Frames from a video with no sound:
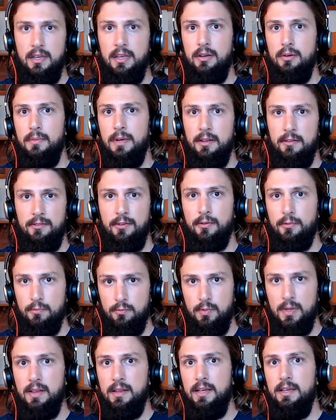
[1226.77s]
humans are
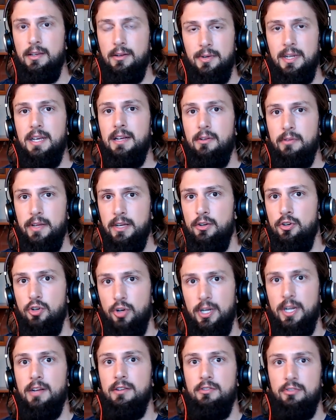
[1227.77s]
really uniquely
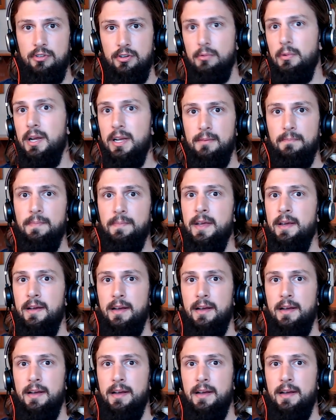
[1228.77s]
good at doing.